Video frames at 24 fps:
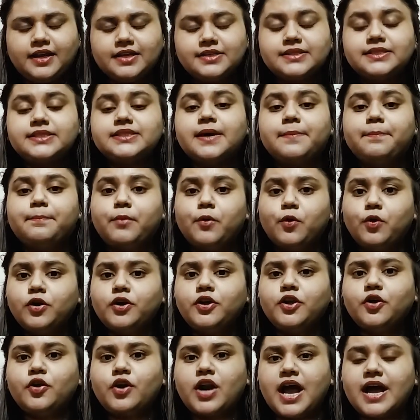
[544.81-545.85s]
Support
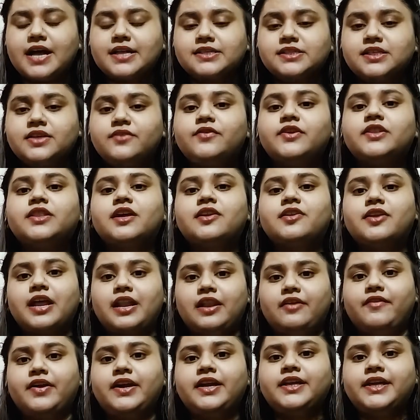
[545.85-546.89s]
your answer with a
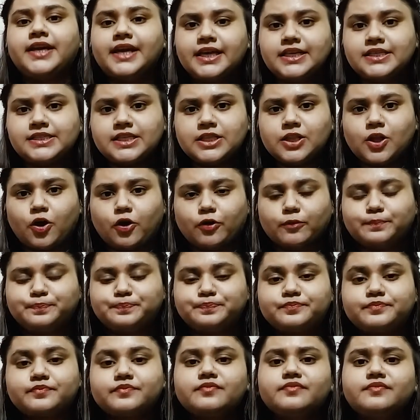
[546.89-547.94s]
relevant case law.
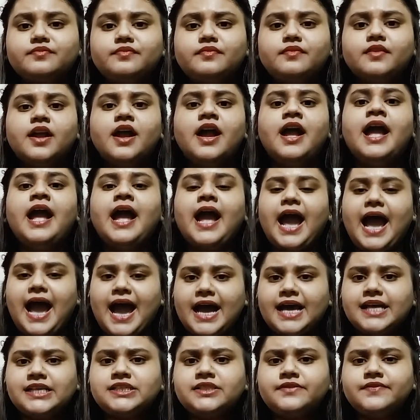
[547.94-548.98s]

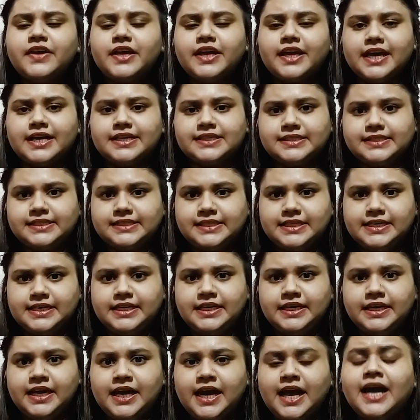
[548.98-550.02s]
As we can
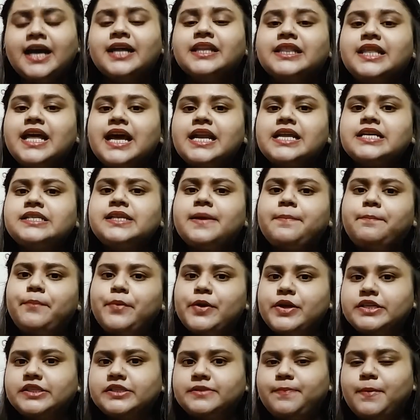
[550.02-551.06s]
see, there is a
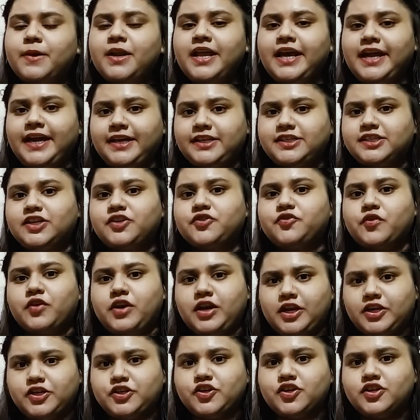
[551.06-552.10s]
principal-agent
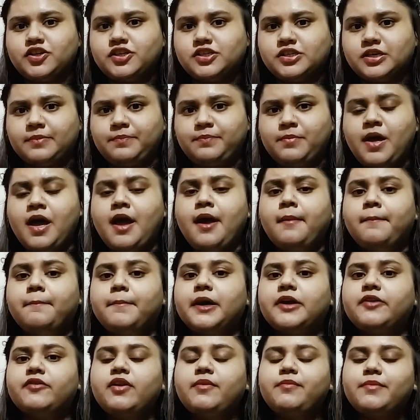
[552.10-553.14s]
relationship
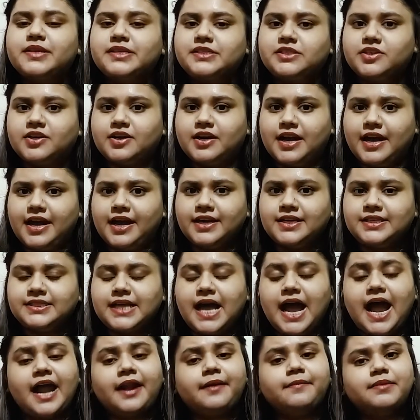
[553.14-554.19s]
between Mr. X
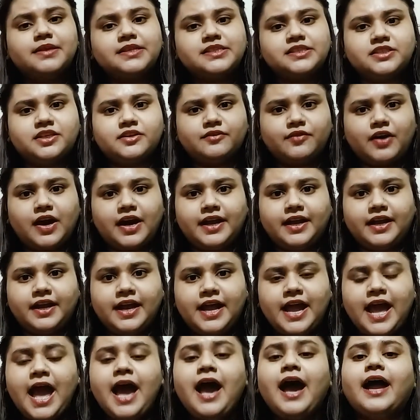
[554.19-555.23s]
and Mr. Y.
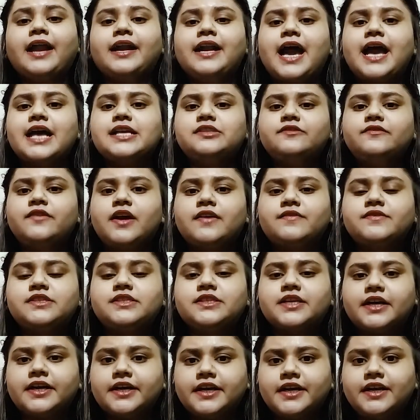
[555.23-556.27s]
And as we have
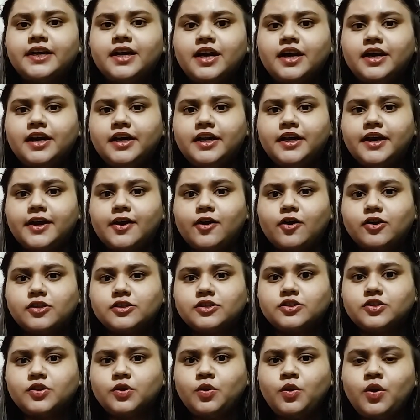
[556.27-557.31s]
studied earlier
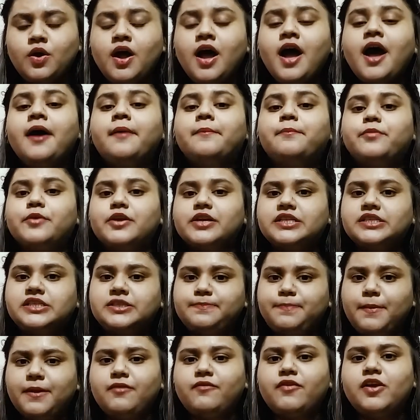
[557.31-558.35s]
also,
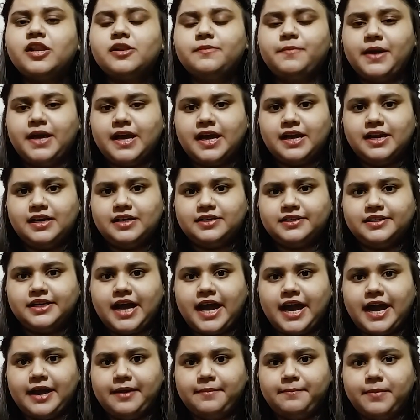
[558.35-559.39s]
principal will be held
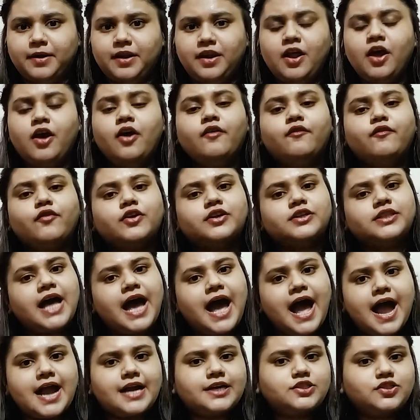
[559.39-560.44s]
liable for the
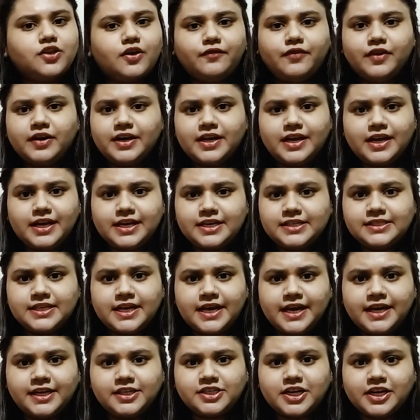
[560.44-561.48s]
acts of his
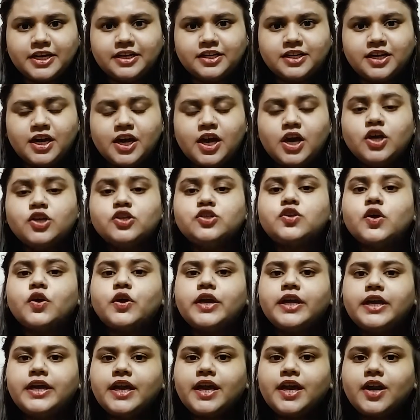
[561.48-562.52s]
agent. So
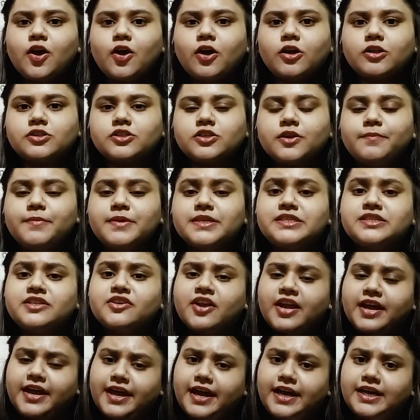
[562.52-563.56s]
here also Mr.
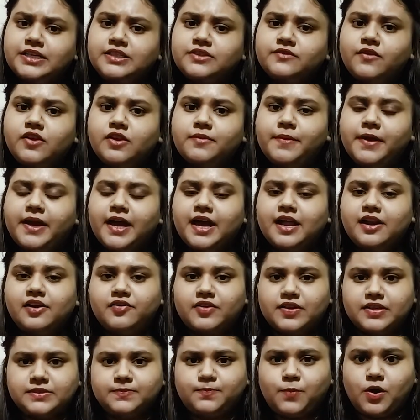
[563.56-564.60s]
X will be held
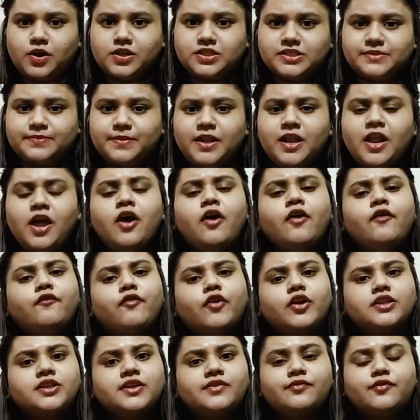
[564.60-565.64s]
responsible for
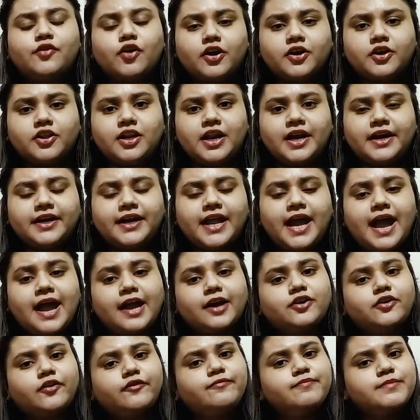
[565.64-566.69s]
the fraudulent
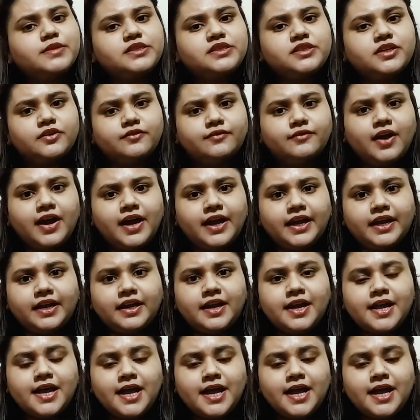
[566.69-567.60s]
act of Mr. Y.